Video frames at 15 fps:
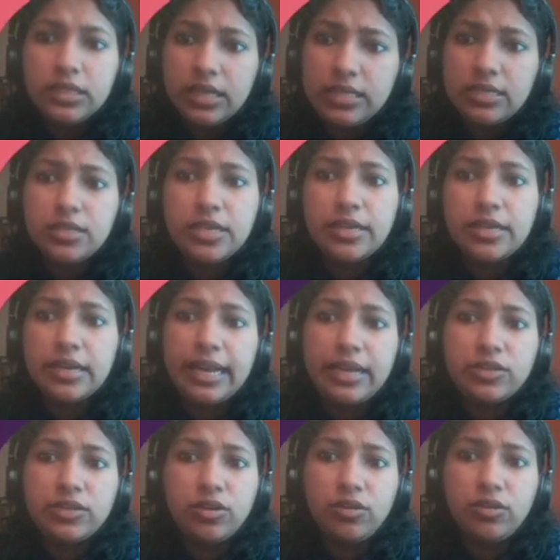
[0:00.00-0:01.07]
general
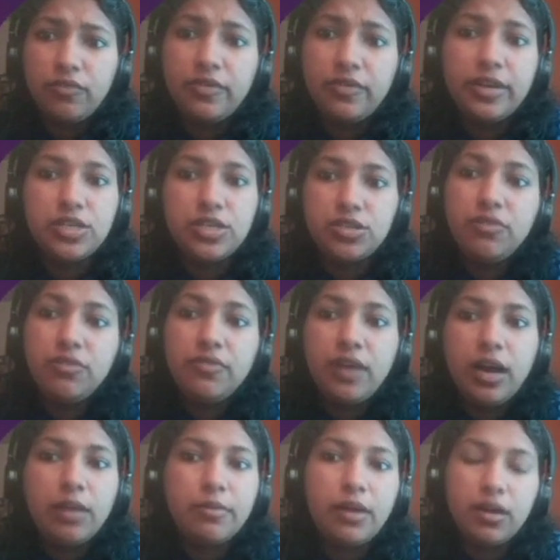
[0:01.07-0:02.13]
electronic configuration of
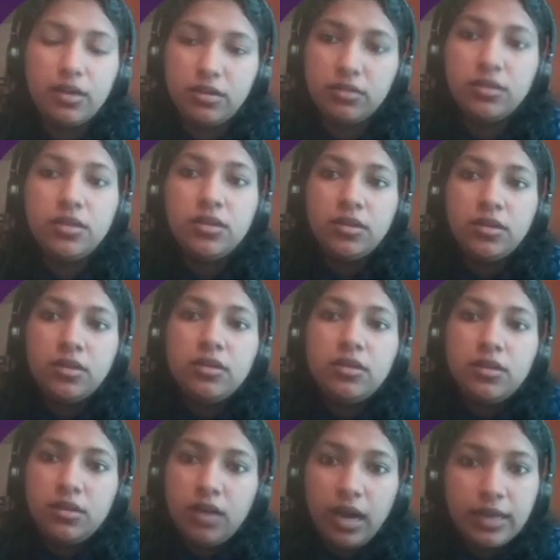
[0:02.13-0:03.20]

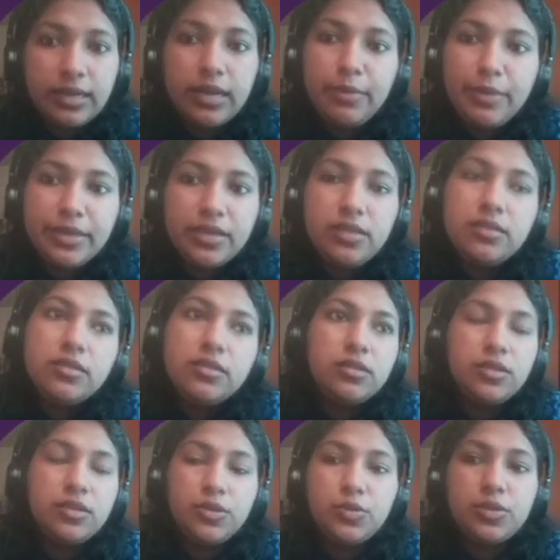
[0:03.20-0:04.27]
alkali metals
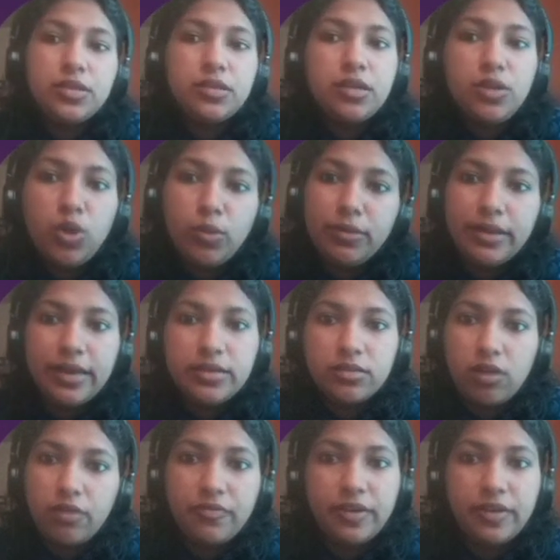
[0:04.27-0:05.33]
using the noble gas
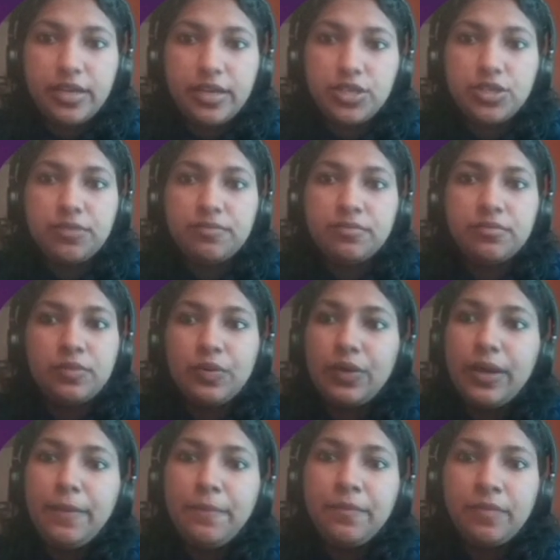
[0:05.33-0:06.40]
configuration.
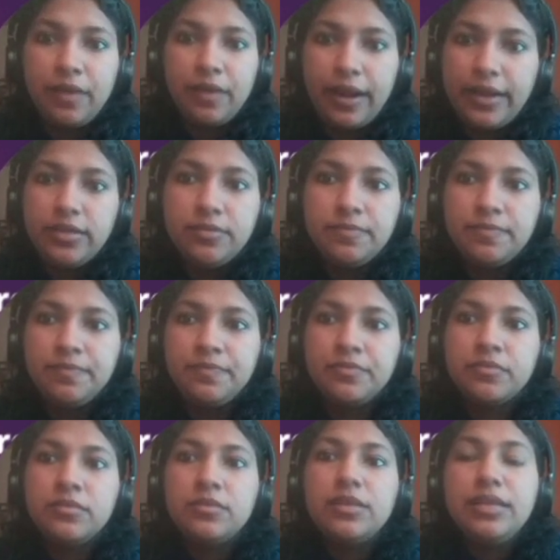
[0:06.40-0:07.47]
Okay, right.
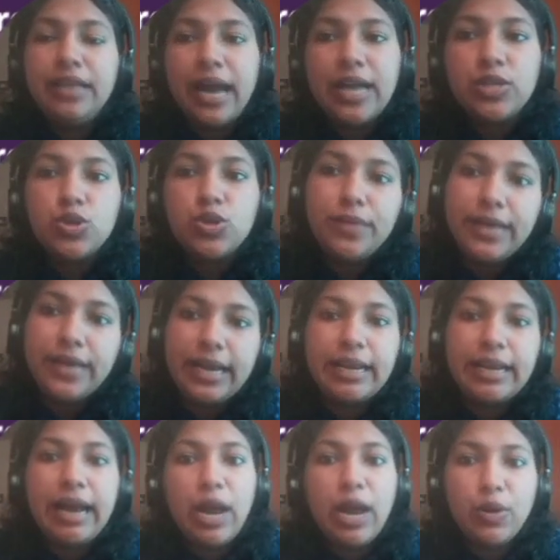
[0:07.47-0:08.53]
Then atomic and
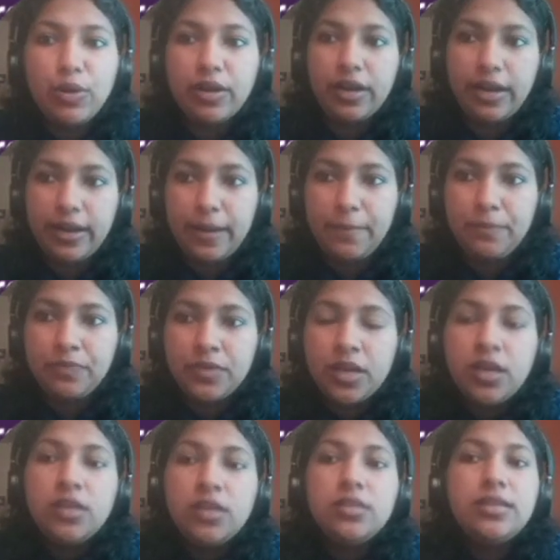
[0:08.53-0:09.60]
ionic radii.
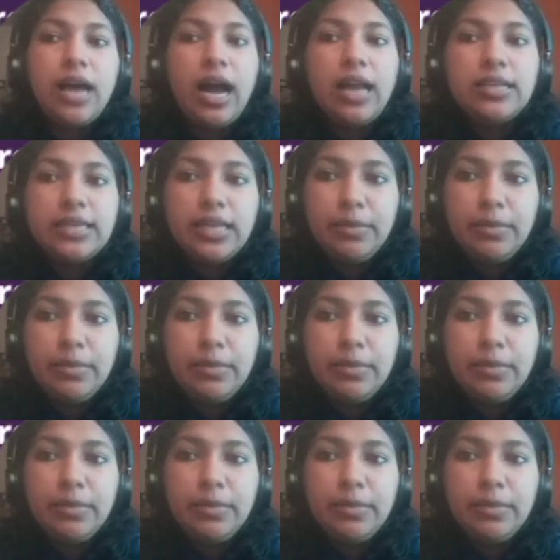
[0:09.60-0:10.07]
The alkali